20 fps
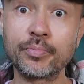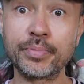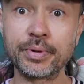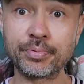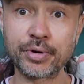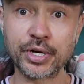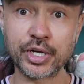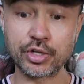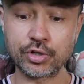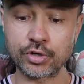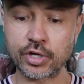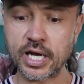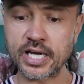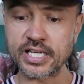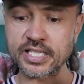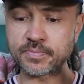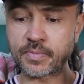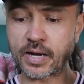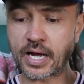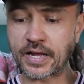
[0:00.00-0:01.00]
be bringing you
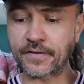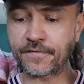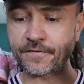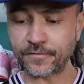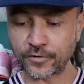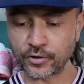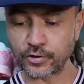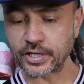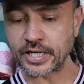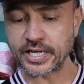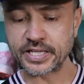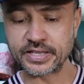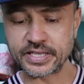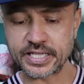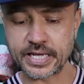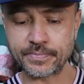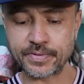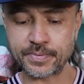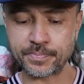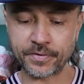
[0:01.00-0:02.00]
guys my full
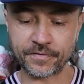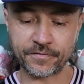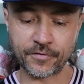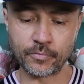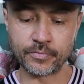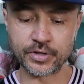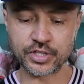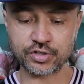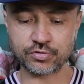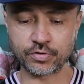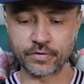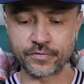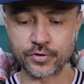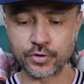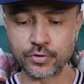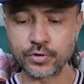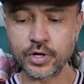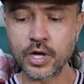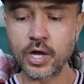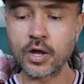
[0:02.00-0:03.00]
in-depth performance
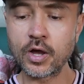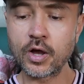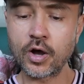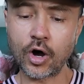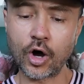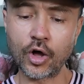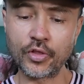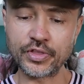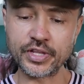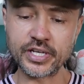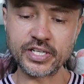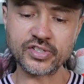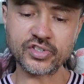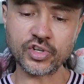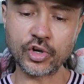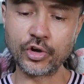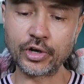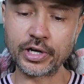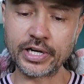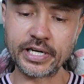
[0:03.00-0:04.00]
review on
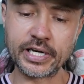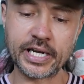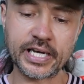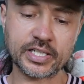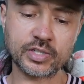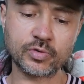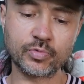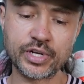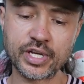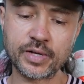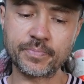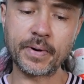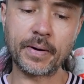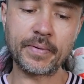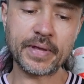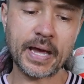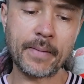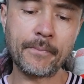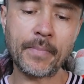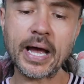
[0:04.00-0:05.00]
these early next week.
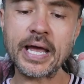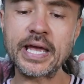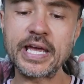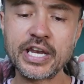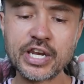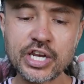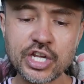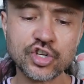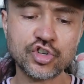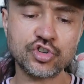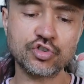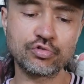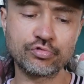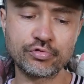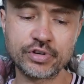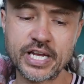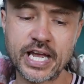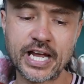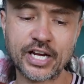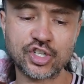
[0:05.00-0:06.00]
But yeah, my initial
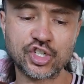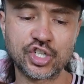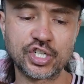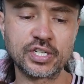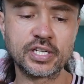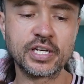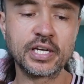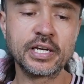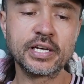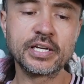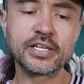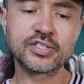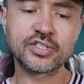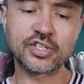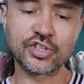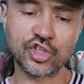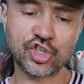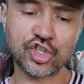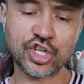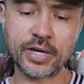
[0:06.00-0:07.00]
reaction
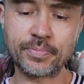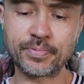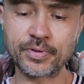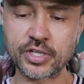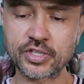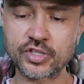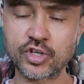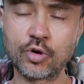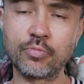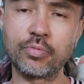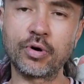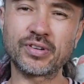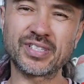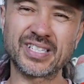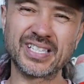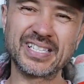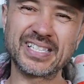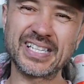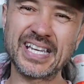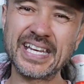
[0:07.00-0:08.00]
to the shape of the toe
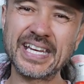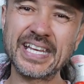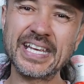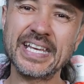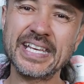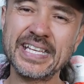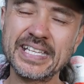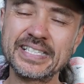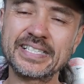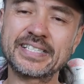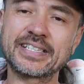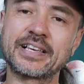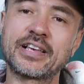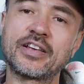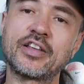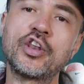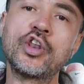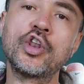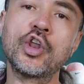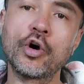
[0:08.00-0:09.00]
boxes, it is
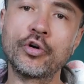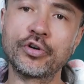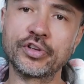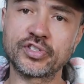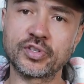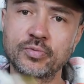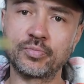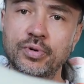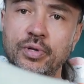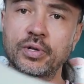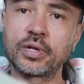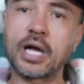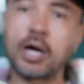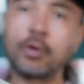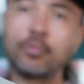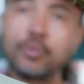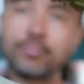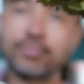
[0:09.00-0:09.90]
noticeable. I will